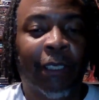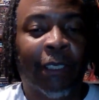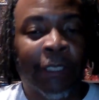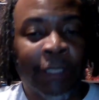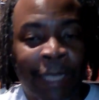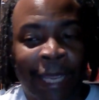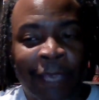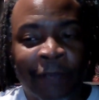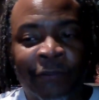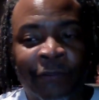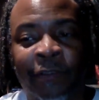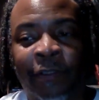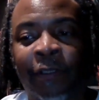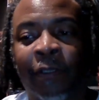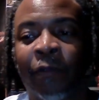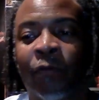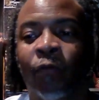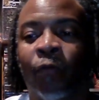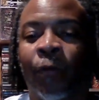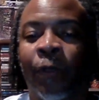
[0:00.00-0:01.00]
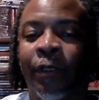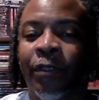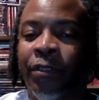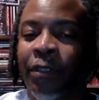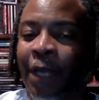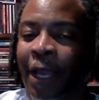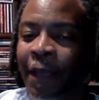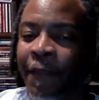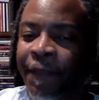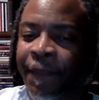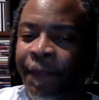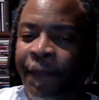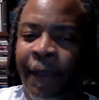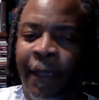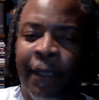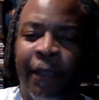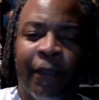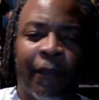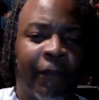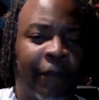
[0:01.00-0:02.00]
classic, which I
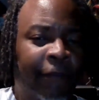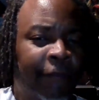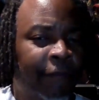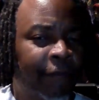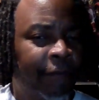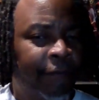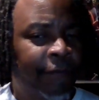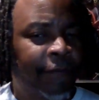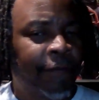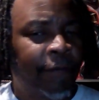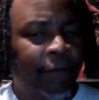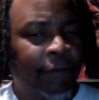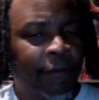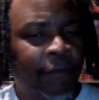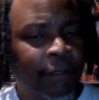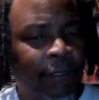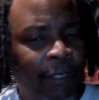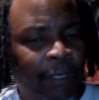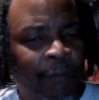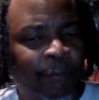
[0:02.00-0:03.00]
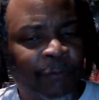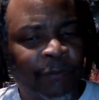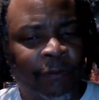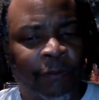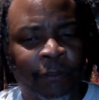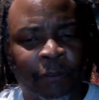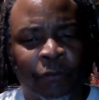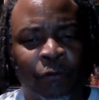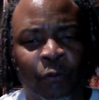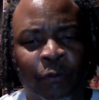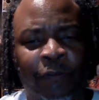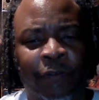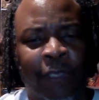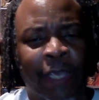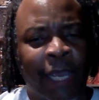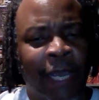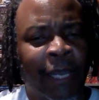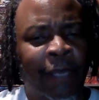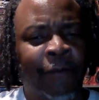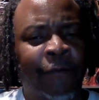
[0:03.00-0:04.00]
think the MCU is
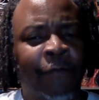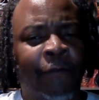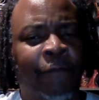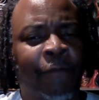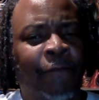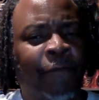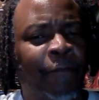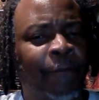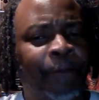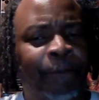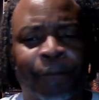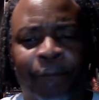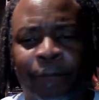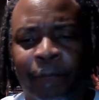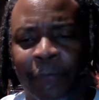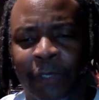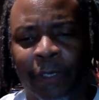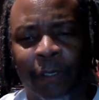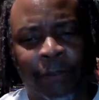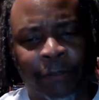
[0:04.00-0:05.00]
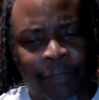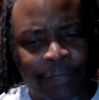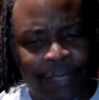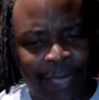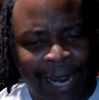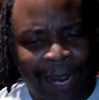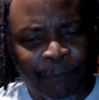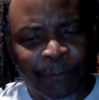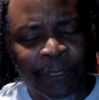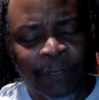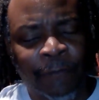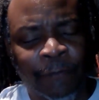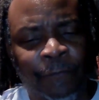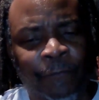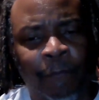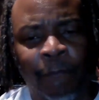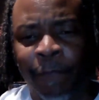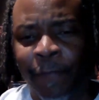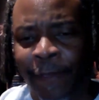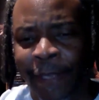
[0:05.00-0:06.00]
kind of adapting
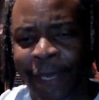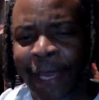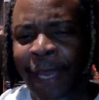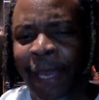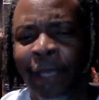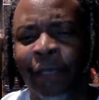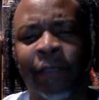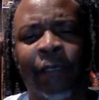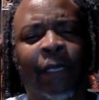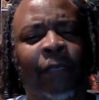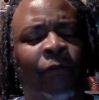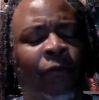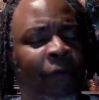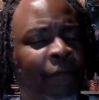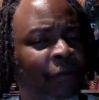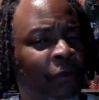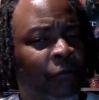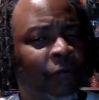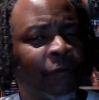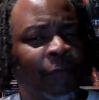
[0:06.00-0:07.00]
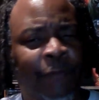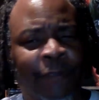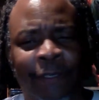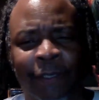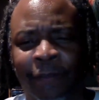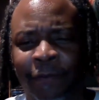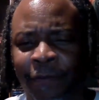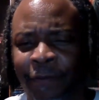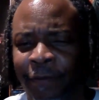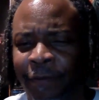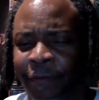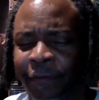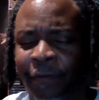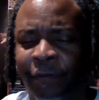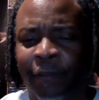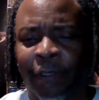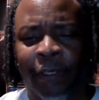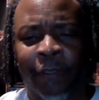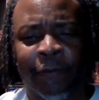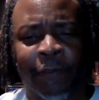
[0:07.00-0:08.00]
from that. I know I've heard some things that
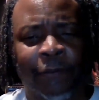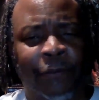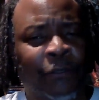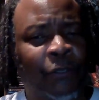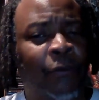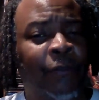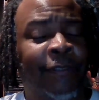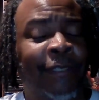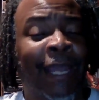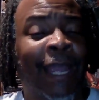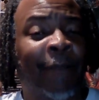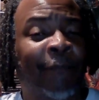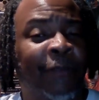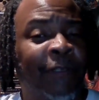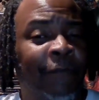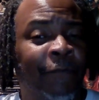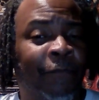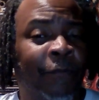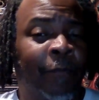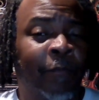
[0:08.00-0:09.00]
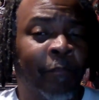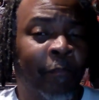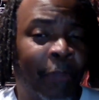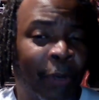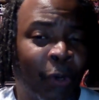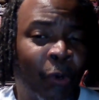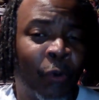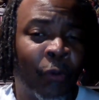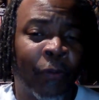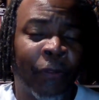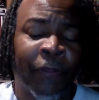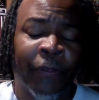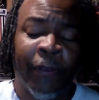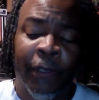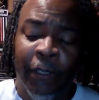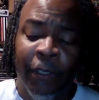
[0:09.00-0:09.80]
saying that they're adapting from both.